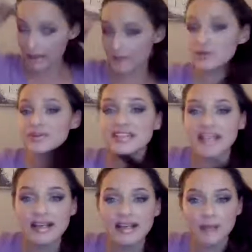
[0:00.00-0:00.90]
if you
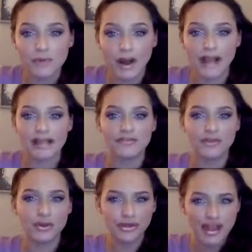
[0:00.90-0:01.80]
set it up right and if
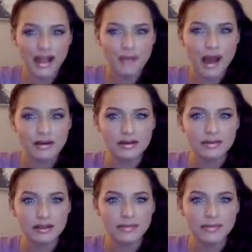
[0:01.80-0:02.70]
you think about it a
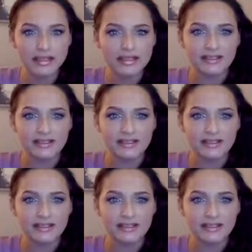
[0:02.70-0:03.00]
little bit in